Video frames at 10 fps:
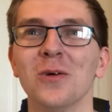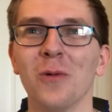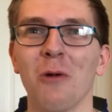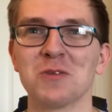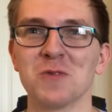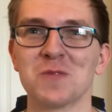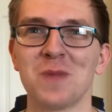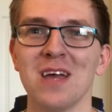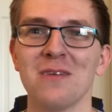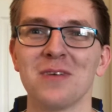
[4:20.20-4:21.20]
World's most
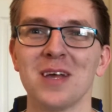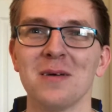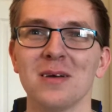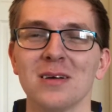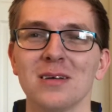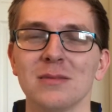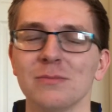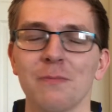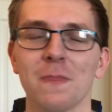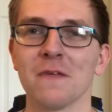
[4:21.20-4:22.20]
paid.
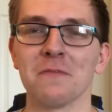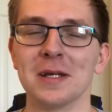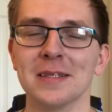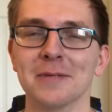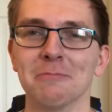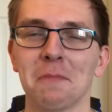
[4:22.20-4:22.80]
Never mind.